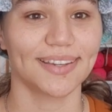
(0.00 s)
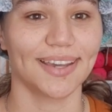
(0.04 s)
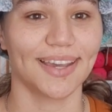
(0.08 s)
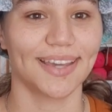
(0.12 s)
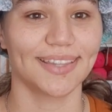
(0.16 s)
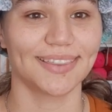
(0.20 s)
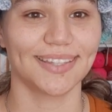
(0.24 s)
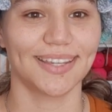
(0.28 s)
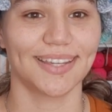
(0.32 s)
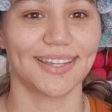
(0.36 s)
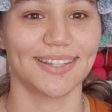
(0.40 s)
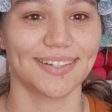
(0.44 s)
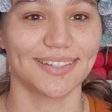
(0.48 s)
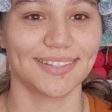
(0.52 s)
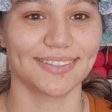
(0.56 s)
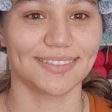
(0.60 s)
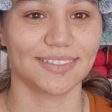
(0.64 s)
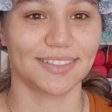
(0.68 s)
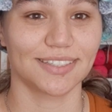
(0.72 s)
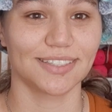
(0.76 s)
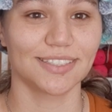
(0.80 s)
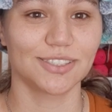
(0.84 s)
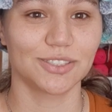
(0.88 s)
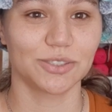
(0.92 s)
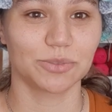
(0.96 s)
And then
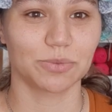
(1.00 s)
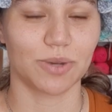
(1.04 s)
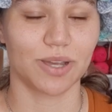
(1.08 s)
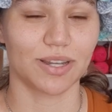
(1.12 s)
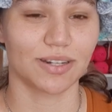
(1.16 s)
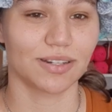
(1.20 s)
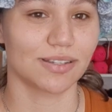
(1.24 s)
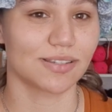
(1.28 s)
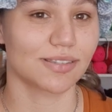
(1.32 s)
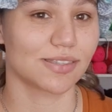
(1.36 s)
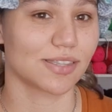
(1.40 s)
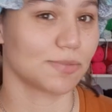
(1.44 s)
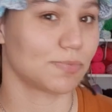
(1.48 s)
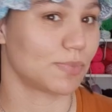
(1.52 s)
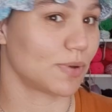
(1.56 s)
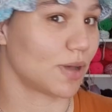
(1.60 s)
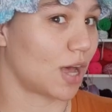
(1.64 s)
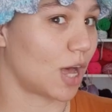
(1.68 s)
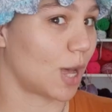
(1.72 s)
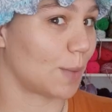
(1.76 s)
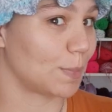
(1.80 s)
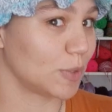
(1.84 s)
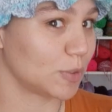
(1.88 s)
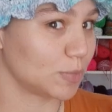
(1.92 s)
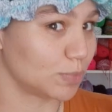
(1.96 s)
this one is the
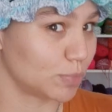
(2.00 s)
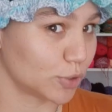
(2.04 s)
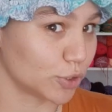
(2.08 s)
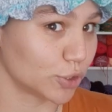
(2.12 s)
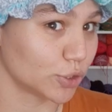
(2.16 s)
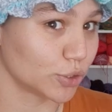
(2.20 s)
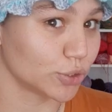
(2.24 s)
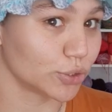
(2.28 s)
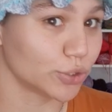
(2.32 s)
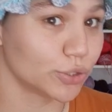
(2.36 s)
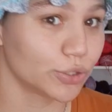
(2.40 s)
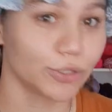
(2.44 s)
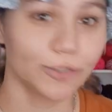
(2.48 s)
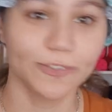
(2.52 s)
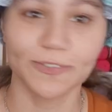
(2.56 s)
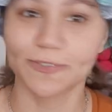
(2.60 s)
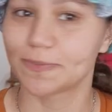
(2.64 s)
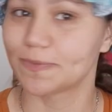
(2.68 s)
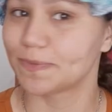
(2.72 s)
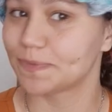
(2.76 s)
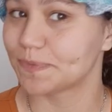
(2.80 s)
Bahama Blue.